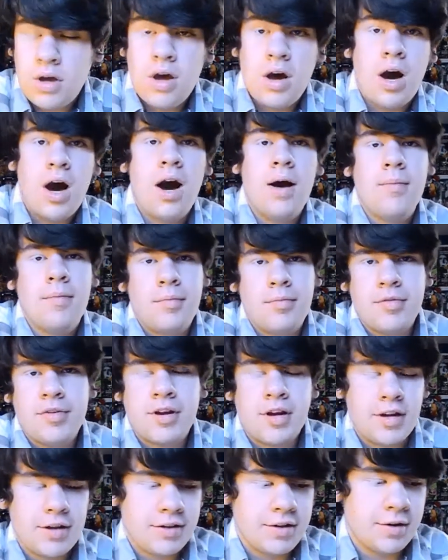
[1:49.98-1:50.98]
When we
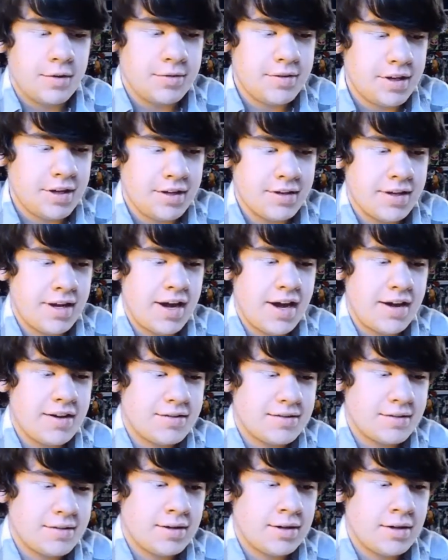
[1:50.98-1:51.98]
called the hotel to
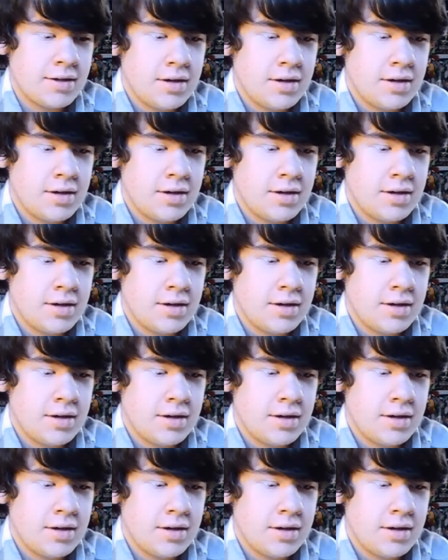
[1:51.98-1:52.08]
ask,